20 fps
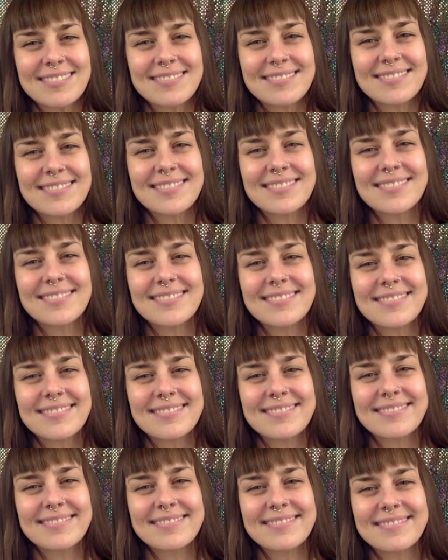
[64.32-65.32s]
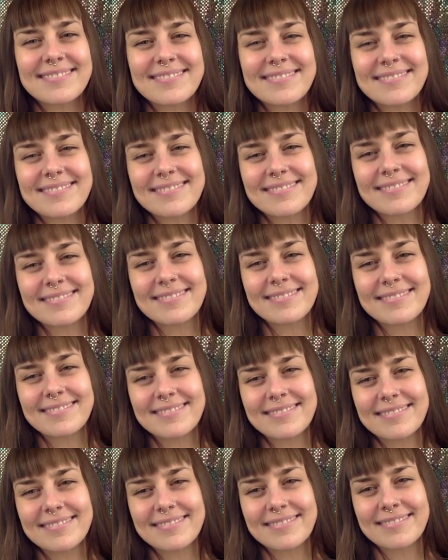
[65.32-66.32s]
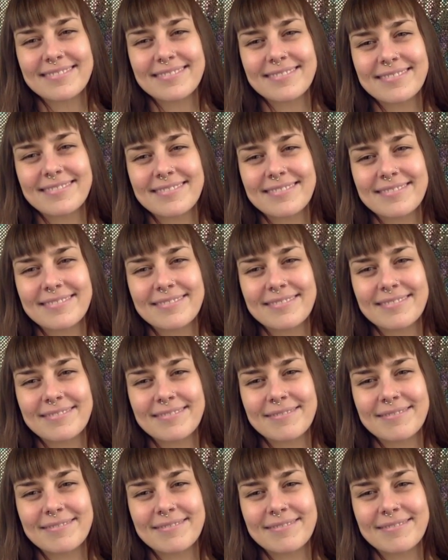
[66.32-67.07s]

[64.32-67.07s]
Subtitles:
Nobody speaks.